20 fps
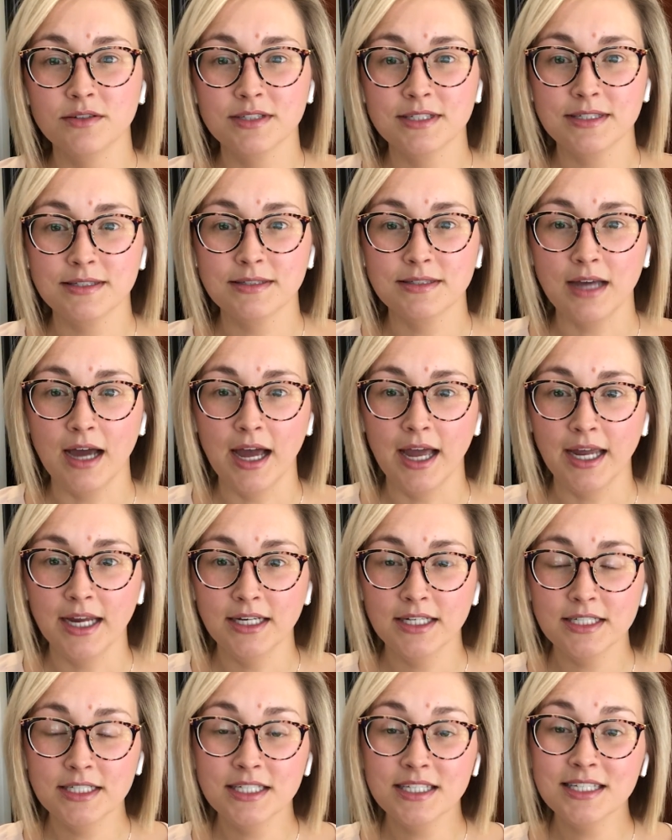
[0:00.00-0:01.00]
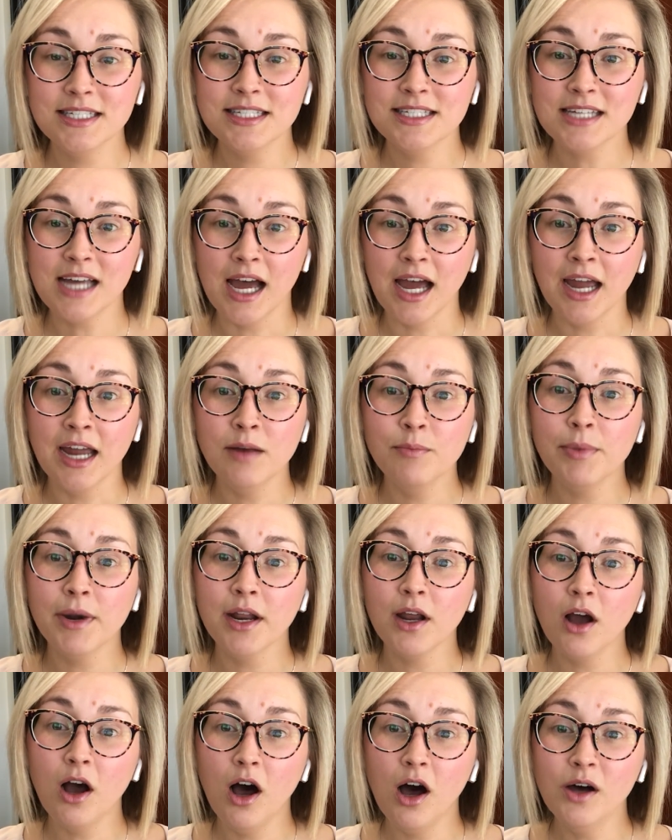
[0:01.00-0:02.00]
side to side, but
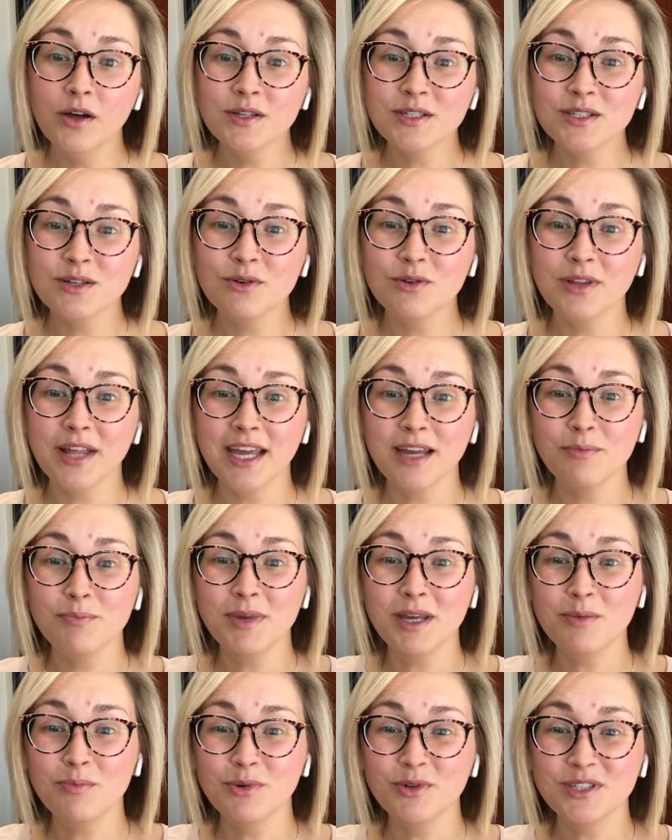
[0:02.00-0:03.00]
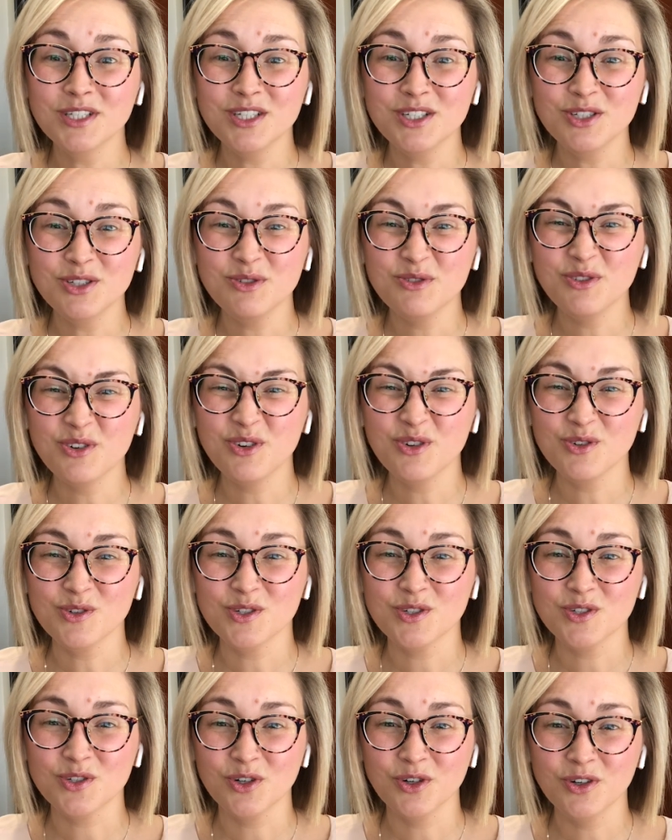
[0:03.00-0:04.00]
I also like people to do little
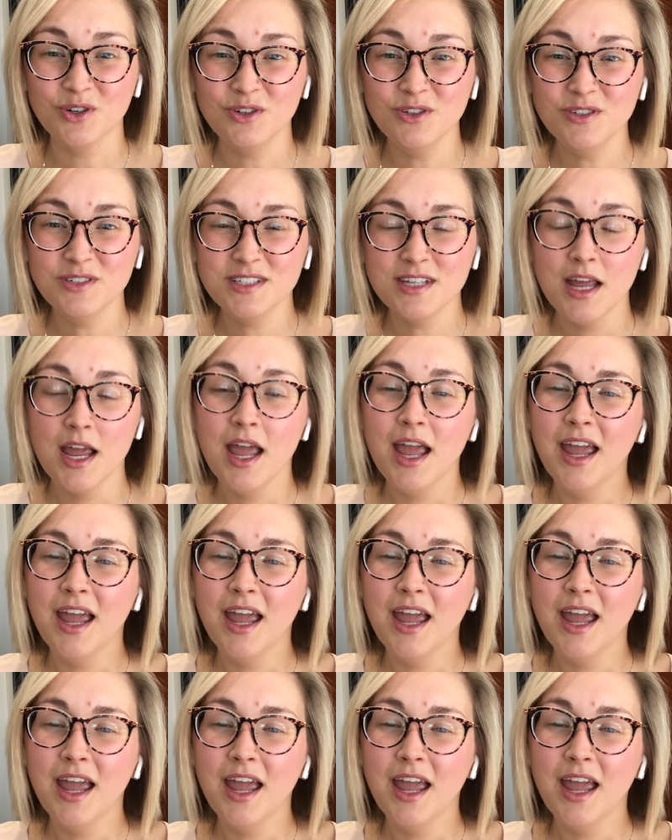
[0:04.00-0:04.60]
circles,